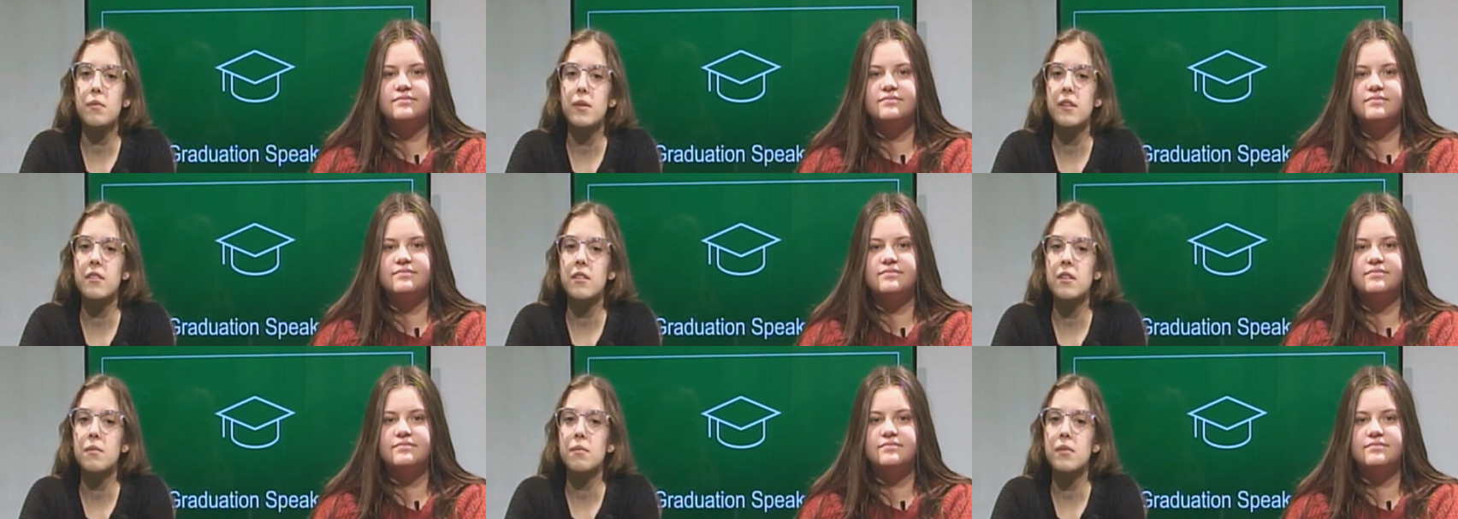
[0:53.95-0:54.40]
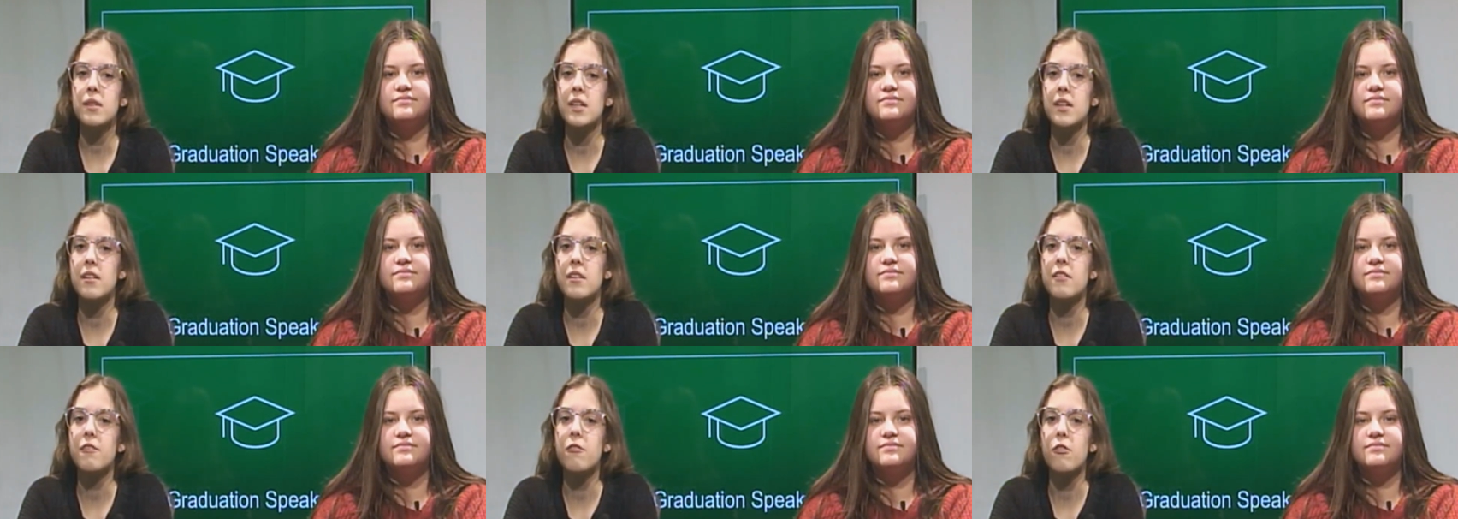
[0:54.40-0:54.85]
Speaker 1: please
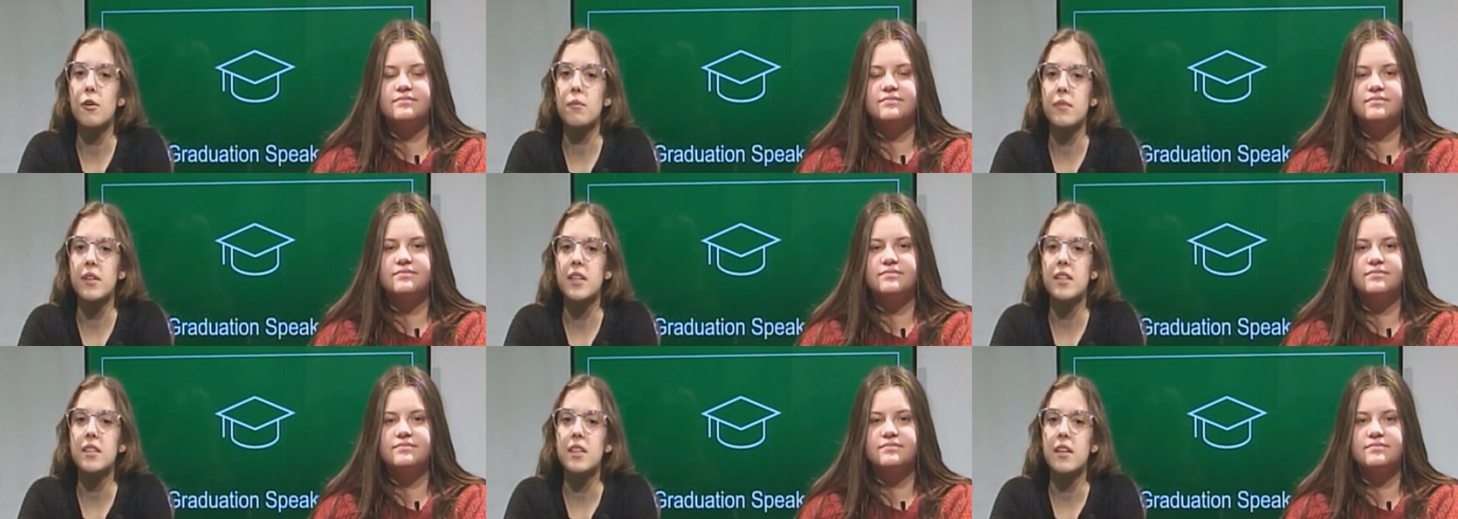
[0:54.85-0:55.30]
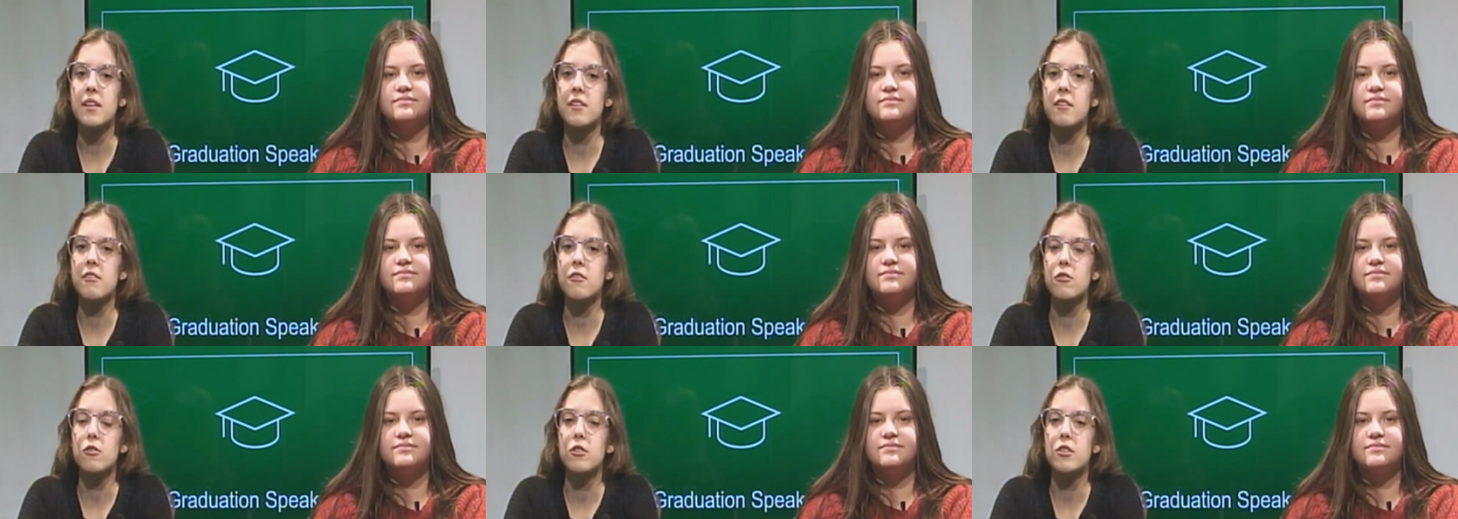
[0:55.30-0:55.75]
complete the form linked in the
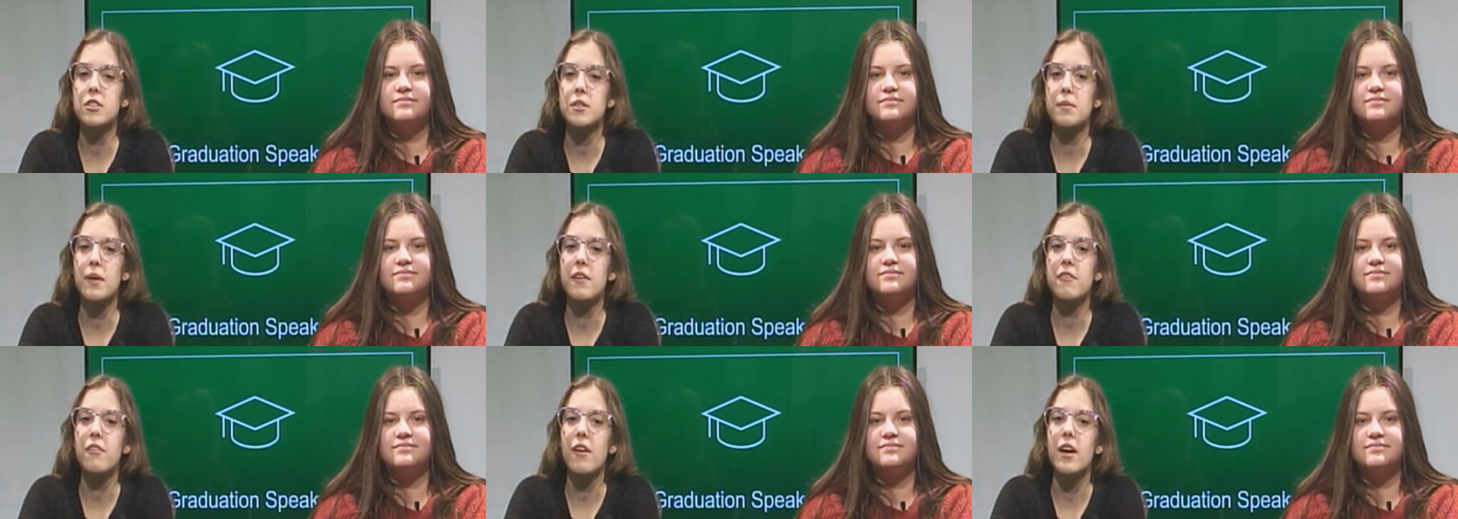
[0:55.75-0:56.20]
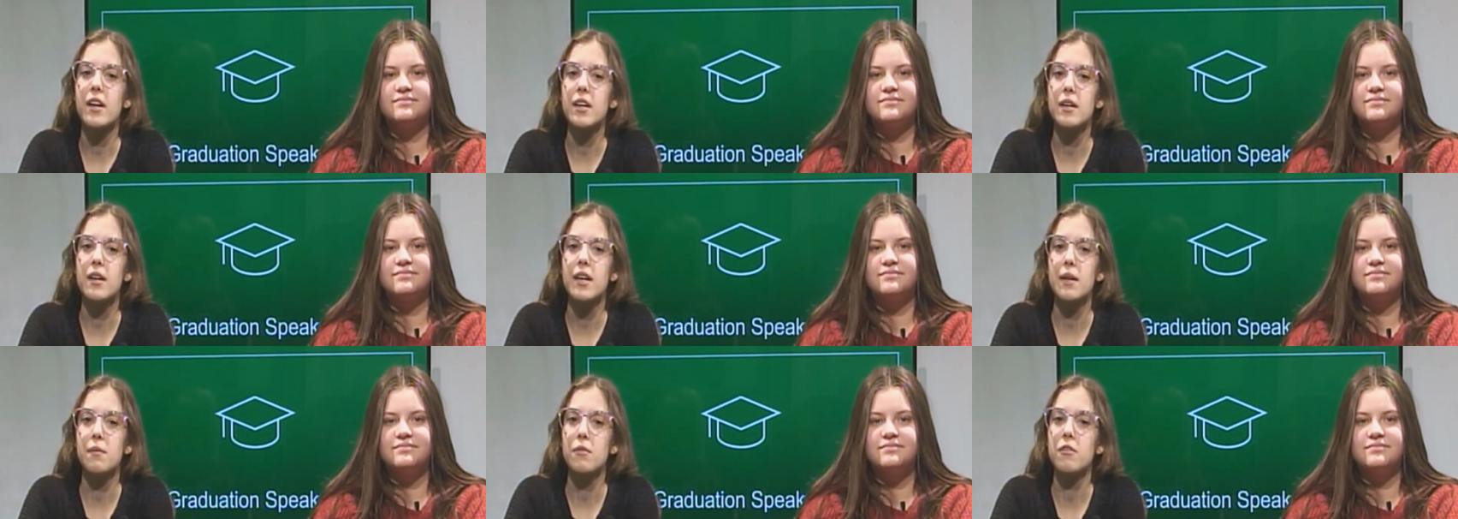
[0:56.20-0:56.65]
Schoology by
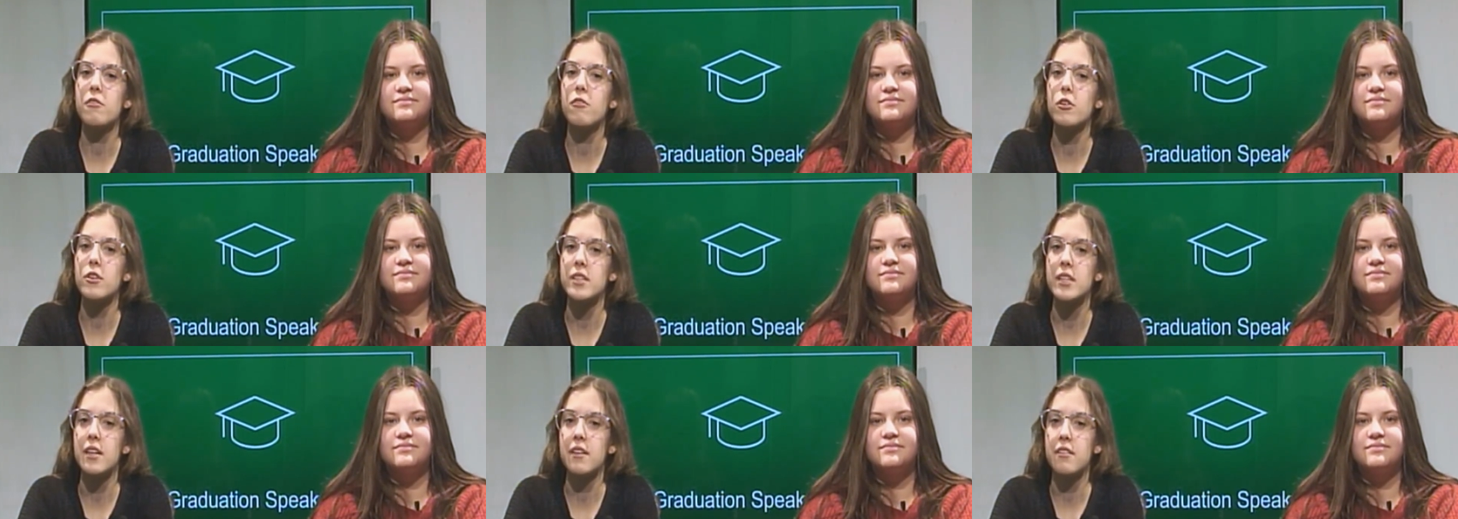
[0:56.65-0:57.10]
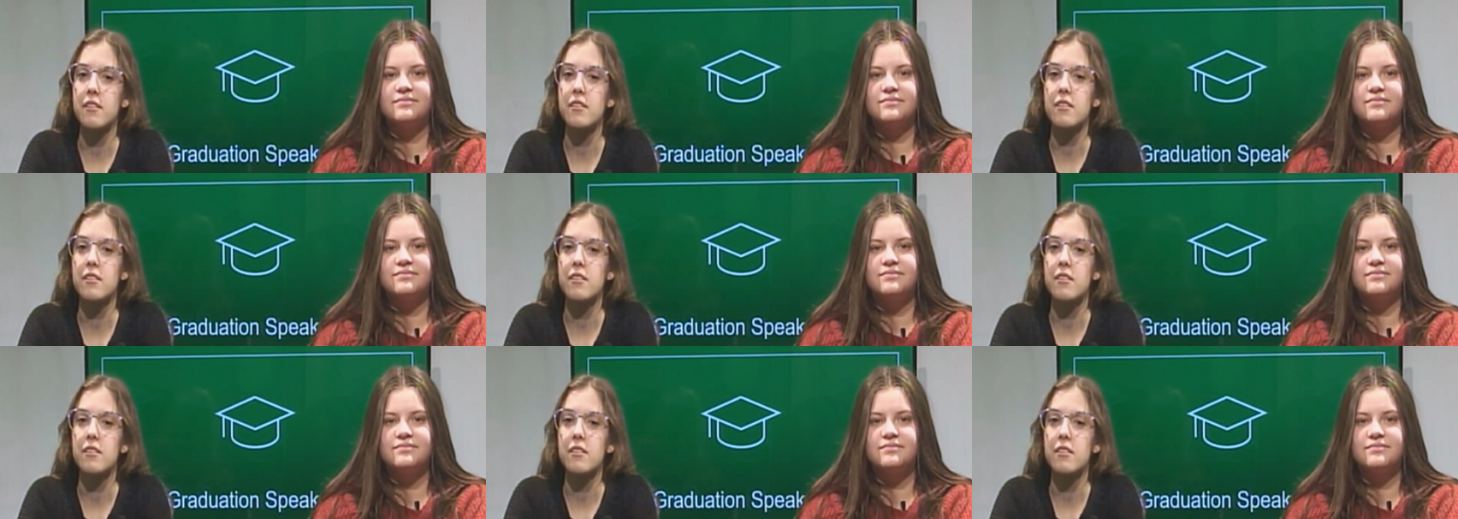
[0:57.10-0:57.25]
Friday, April 14th.